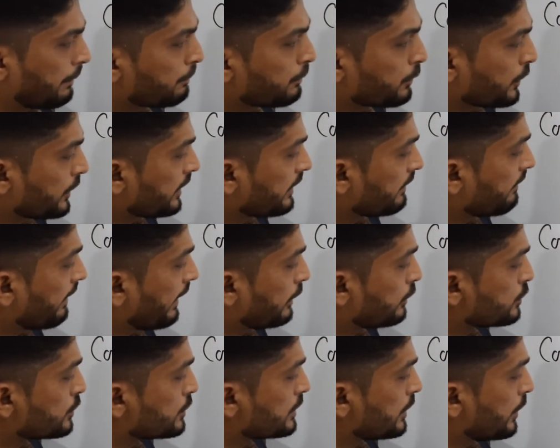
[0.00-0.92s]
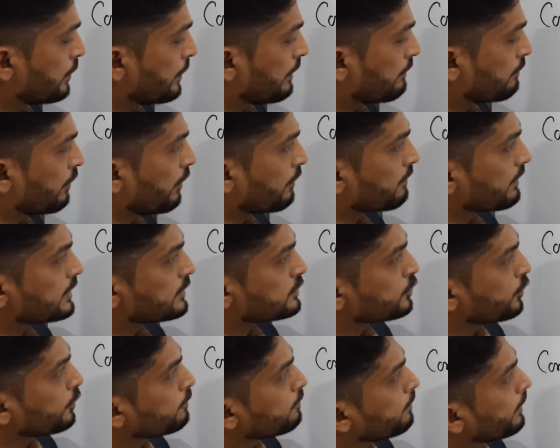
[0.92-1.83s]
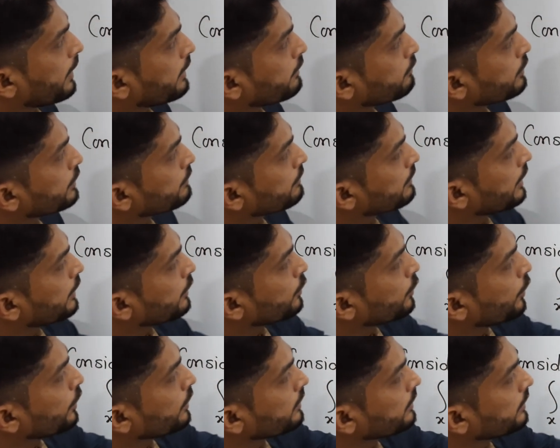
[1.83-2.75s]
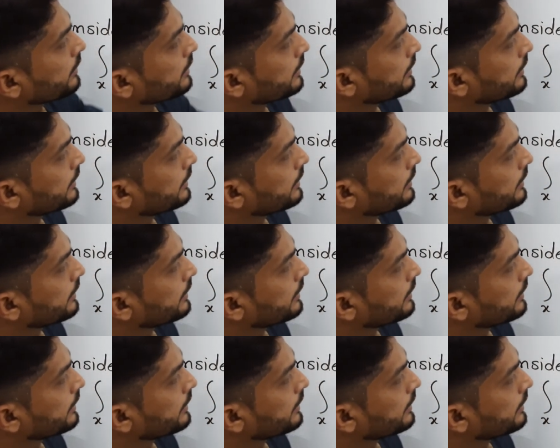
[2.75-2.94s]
am putting the values now, f of x of pi, what we have got?